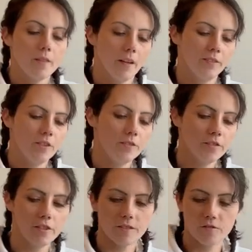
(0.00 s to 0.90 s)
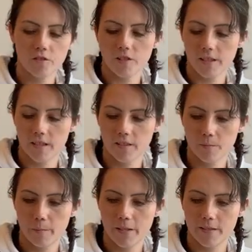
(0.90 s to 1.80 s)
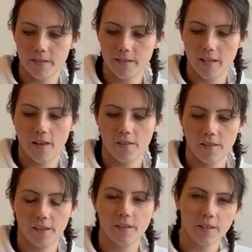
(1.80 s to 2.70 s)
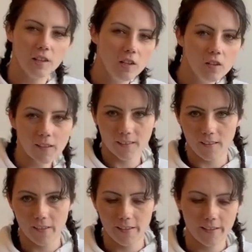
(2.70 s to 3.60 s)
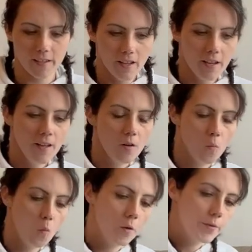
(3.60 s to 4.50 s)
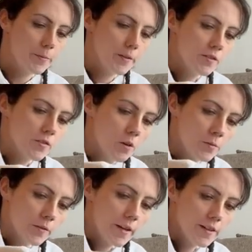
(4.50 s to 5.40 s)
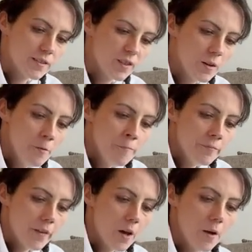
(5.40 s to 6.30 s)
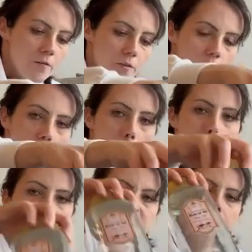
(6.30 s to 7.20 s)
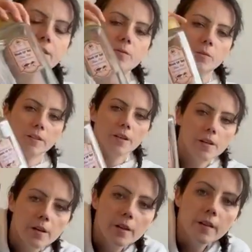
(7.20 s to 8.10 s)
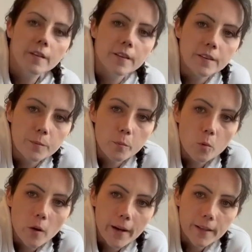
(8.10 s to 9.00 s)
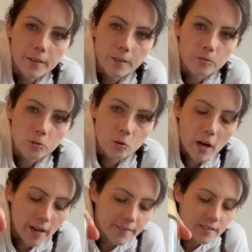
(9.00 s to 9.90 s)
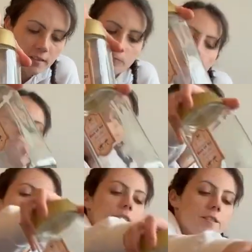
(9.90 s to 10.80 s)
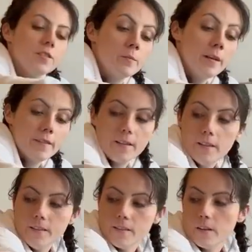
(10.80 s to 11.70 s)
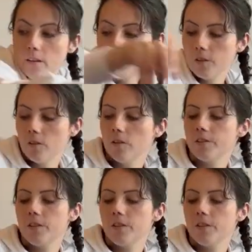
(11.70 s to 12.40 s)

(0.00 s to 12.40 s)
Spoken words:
And what I've done is I've just kind of get some pieces together that kind of look like what's been described on there. So for this one is brain of rat. And so to make this, I've got